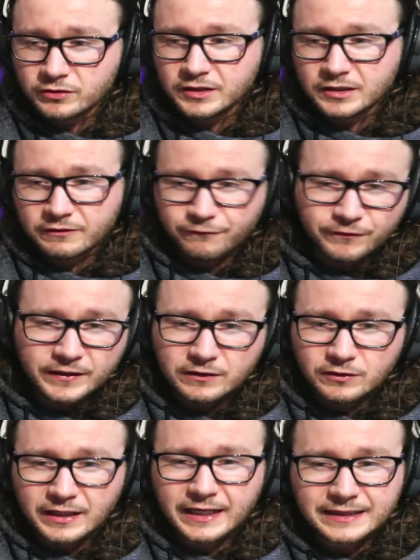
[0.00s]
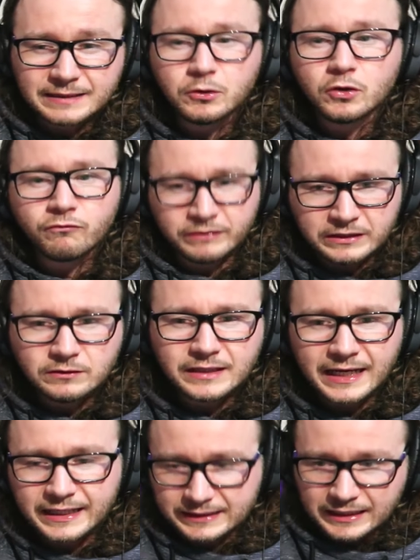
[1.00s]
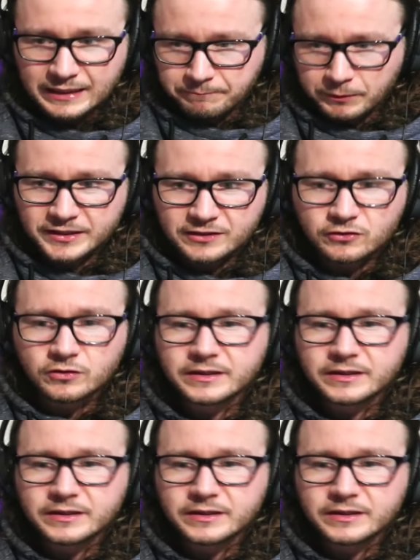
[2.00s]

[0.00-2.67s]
You could feel like they're more real, like a body stood